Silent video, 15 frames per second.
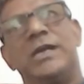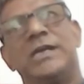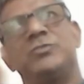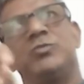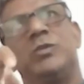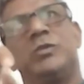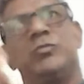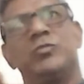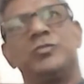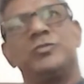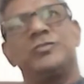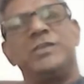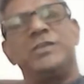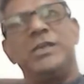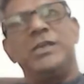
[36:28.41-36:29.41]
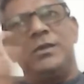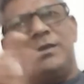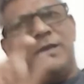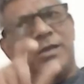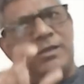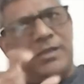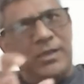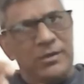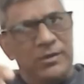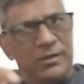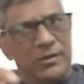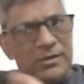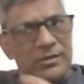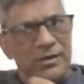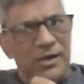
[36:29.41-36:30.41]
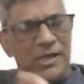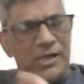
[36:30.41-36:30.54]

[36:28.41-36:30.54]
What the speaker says: as we could see in the